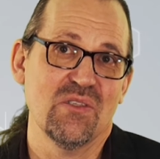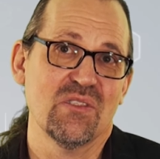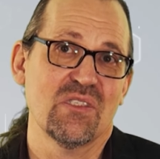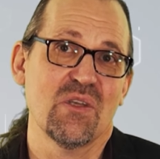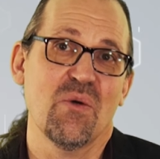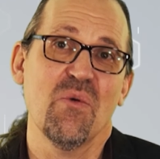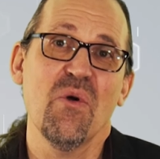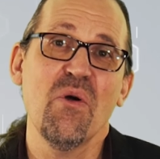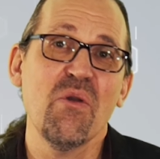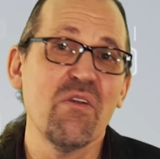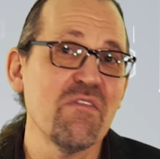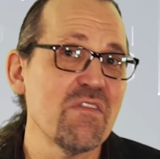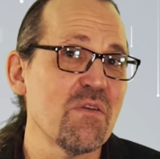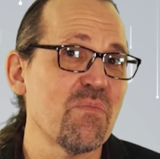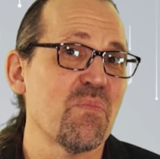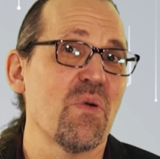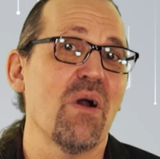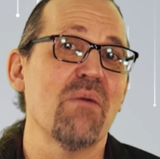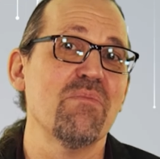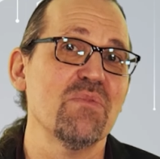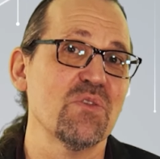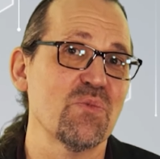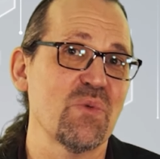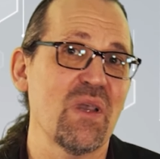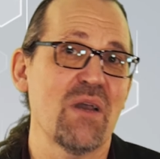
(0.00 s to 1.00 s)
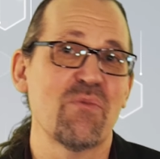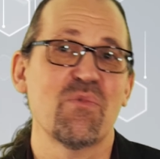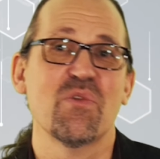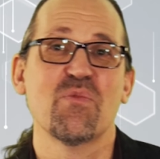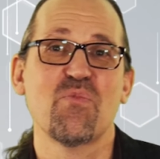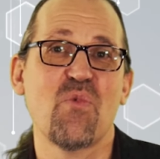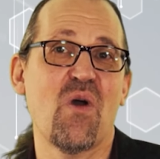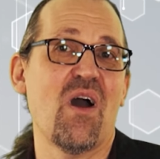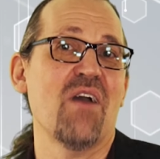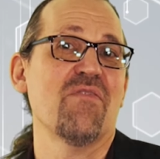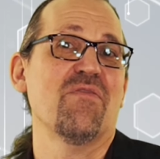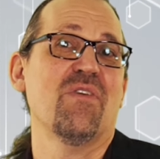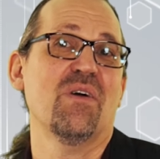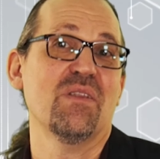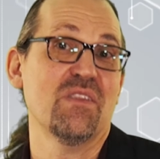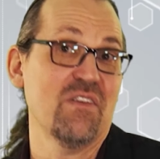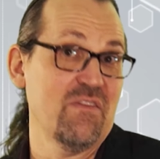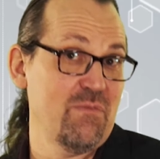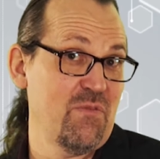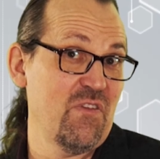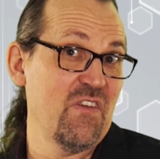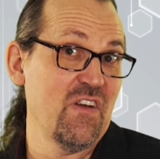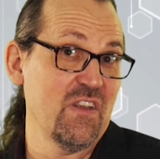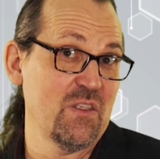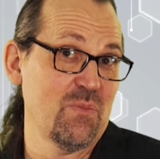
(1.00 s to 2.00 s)
So all of the problems we had with Wi-Fi in the
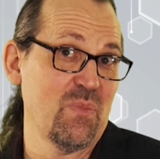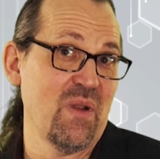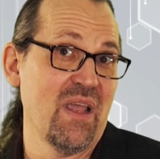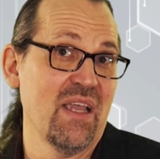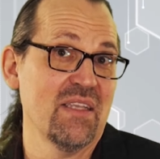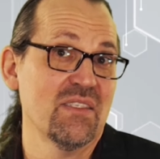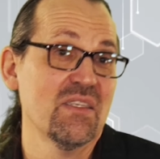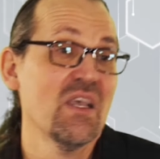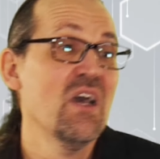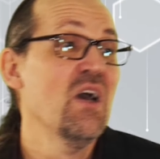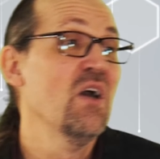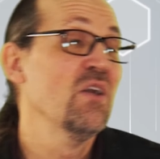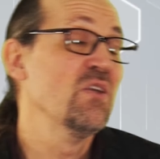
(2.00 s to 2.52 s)
first place,